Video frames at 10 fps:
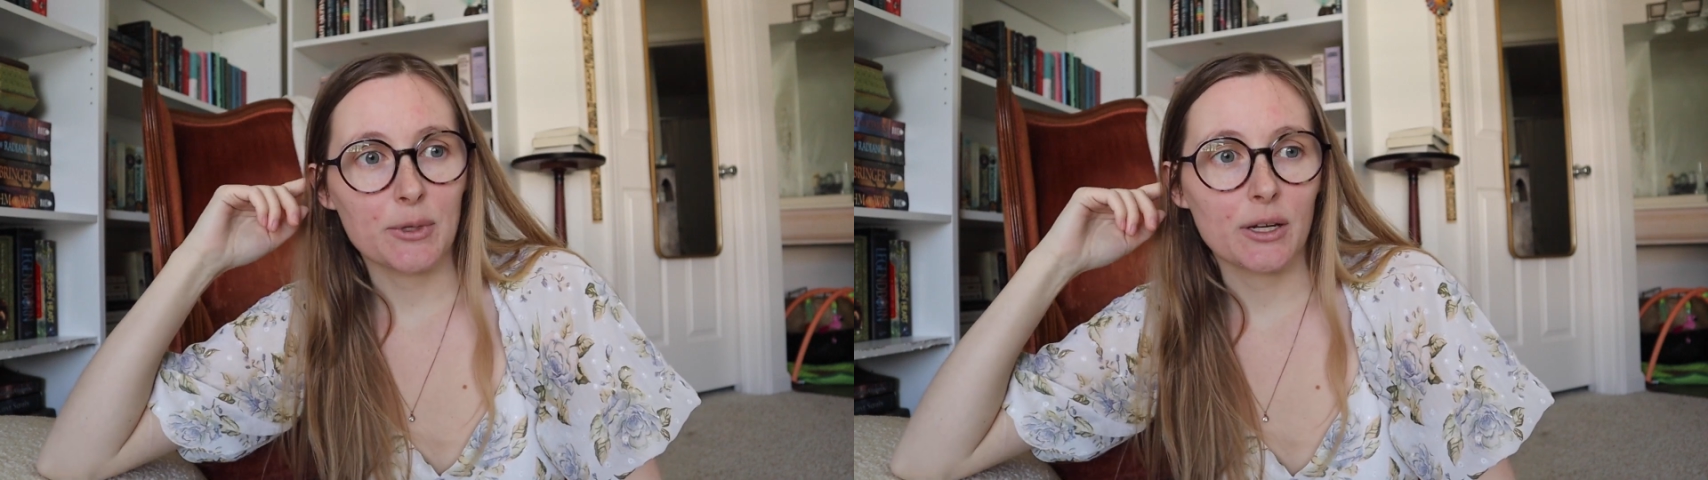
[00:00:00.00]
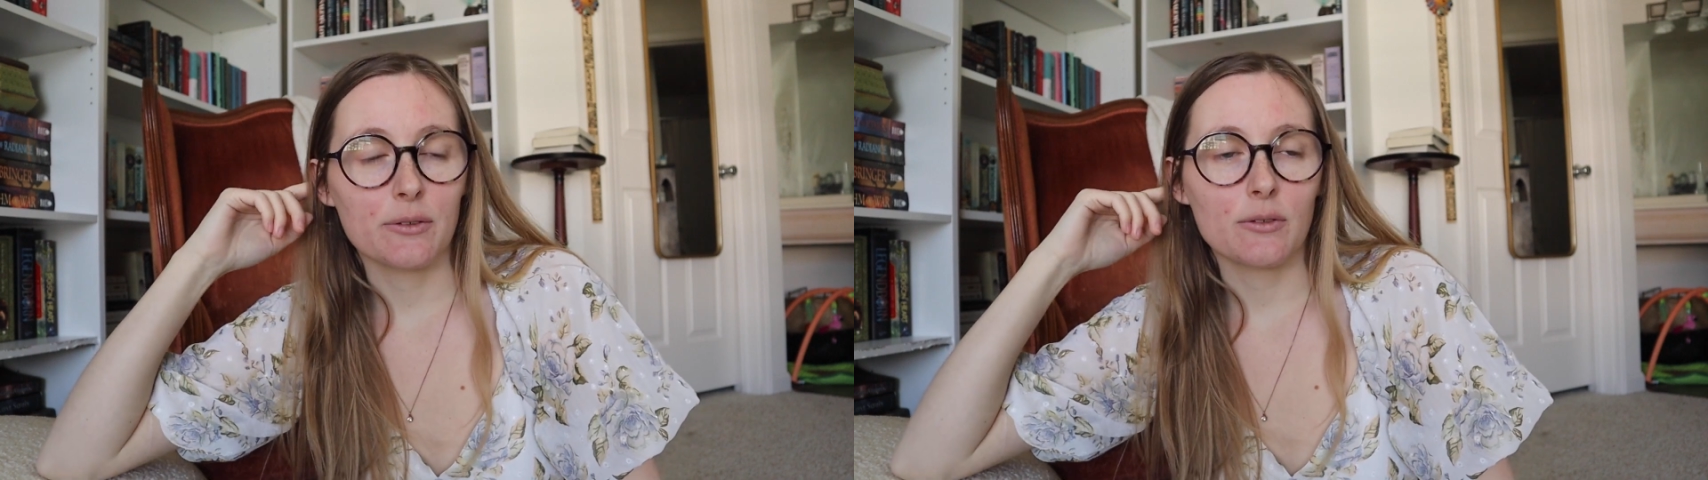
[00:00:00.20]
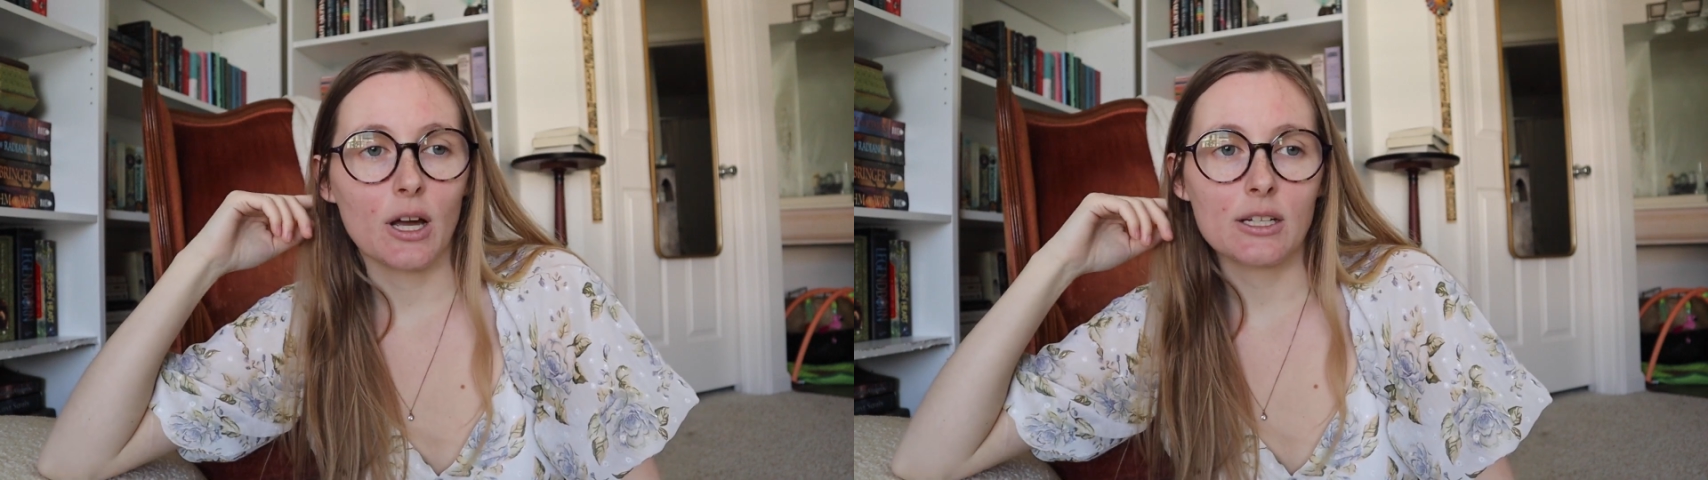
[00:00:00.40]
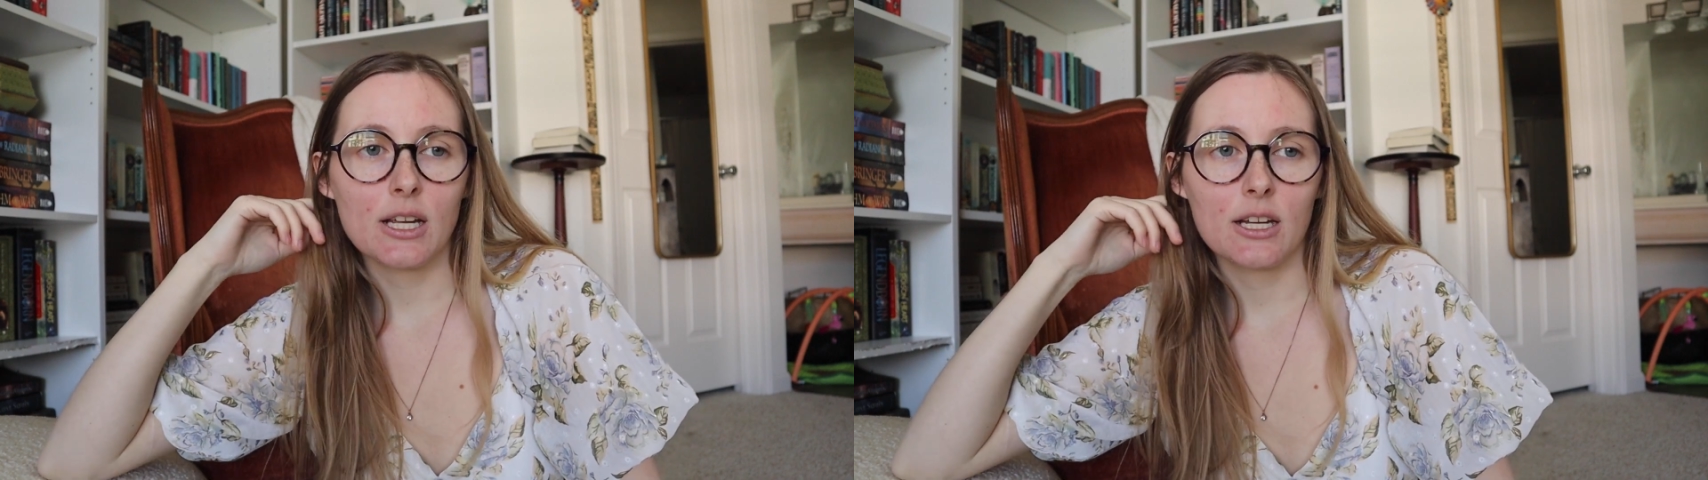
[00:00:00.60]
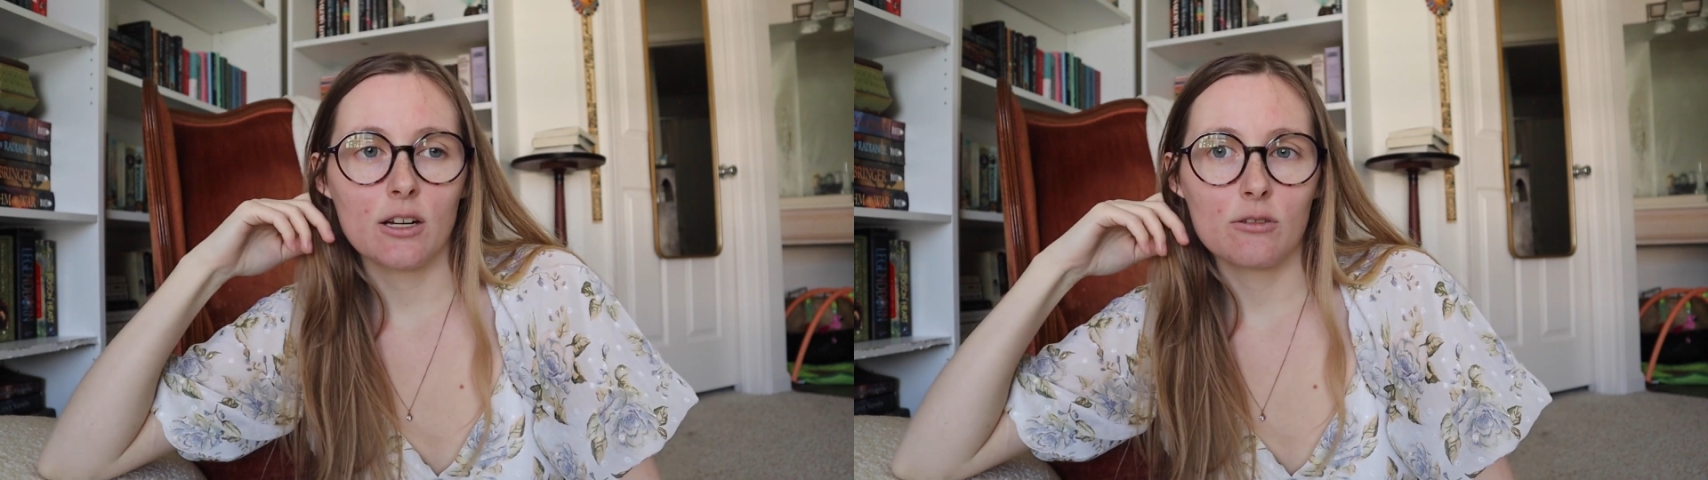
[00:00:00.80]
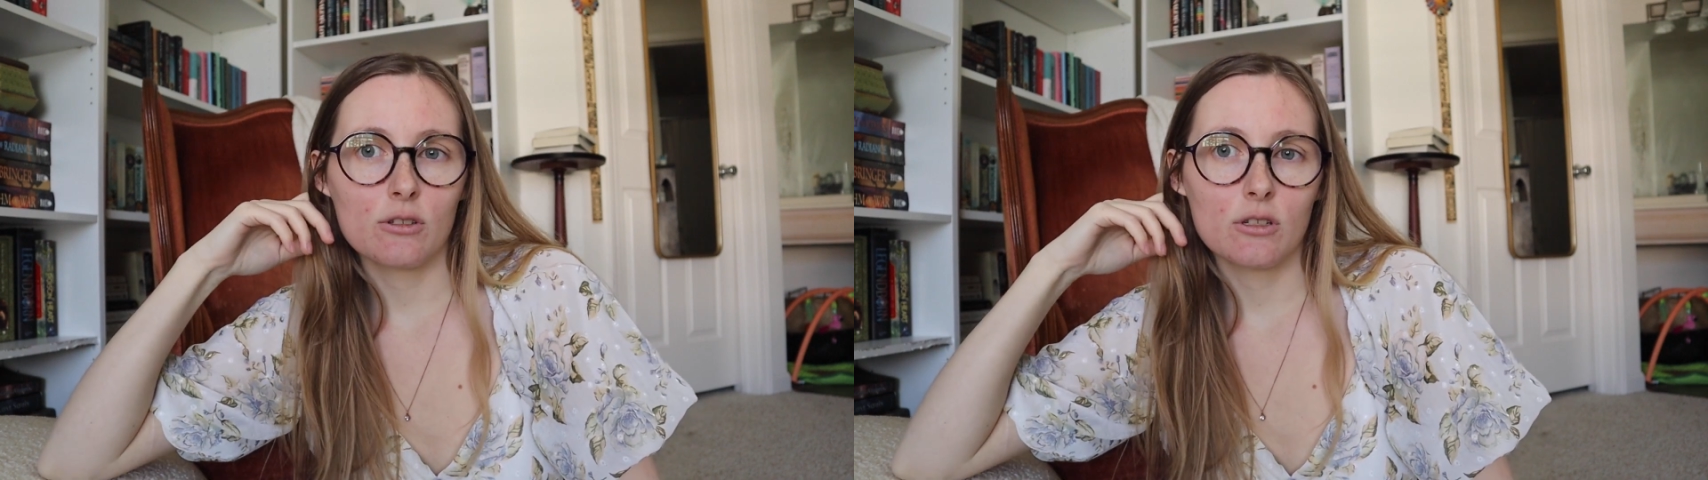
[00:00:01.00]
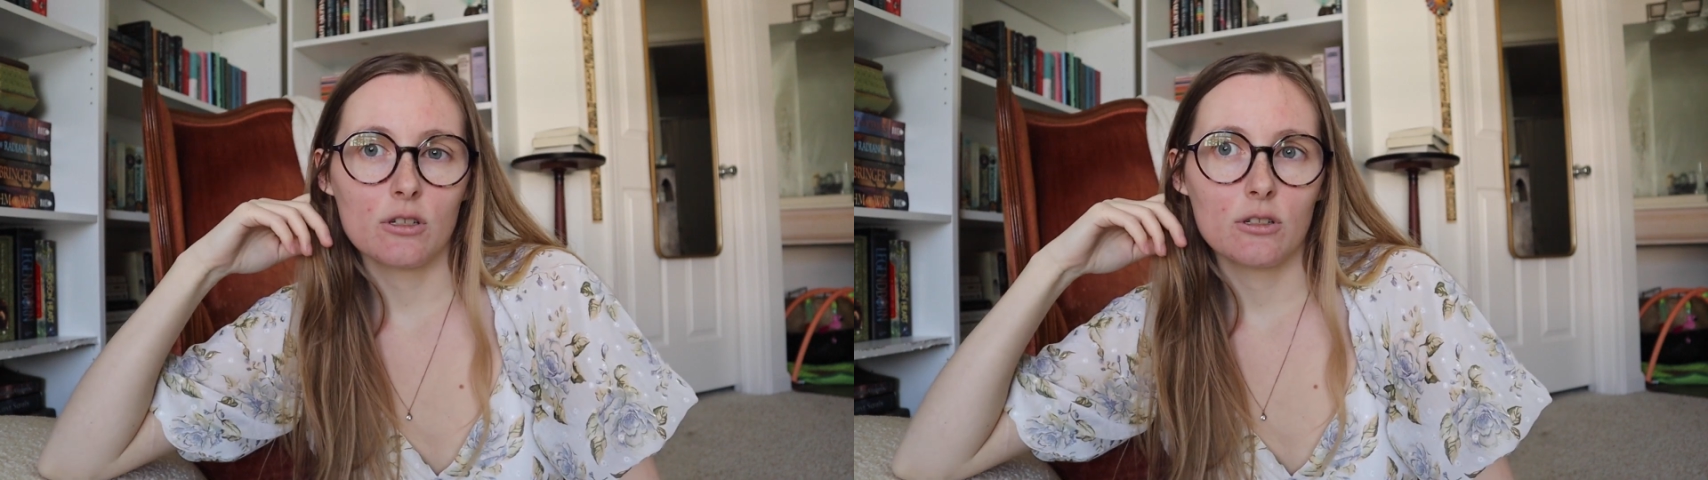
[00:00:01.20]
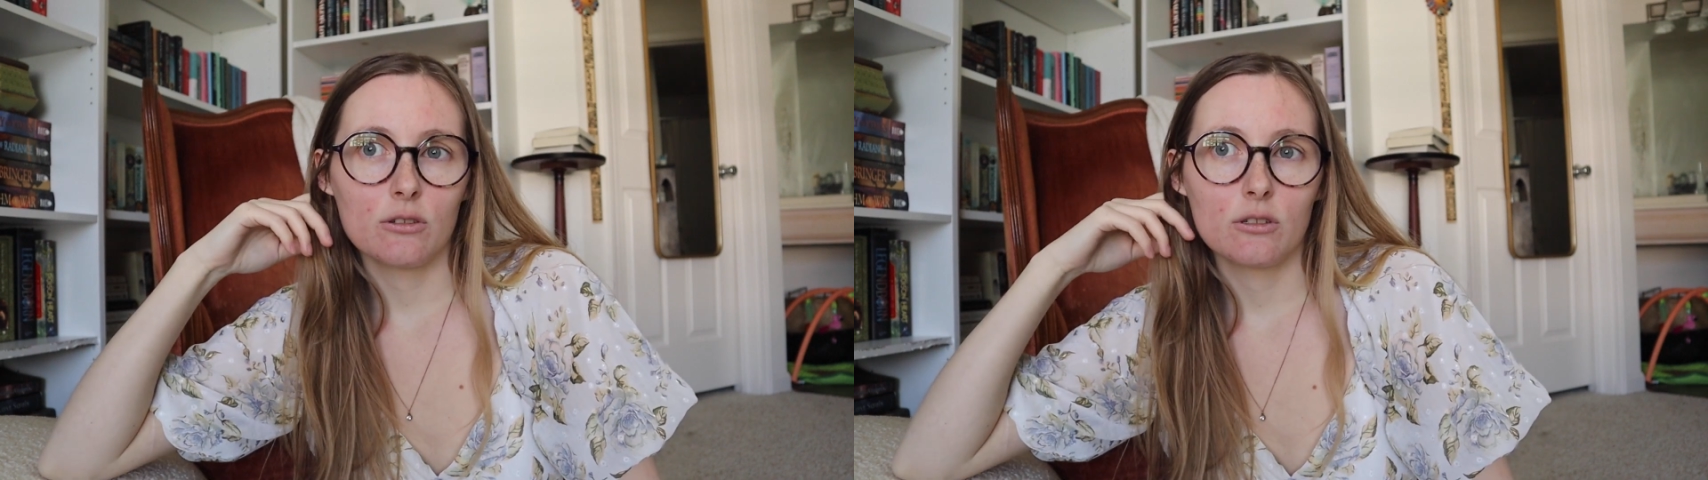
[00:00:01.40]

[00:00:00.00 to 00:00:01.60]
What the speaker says: and I got diagnosed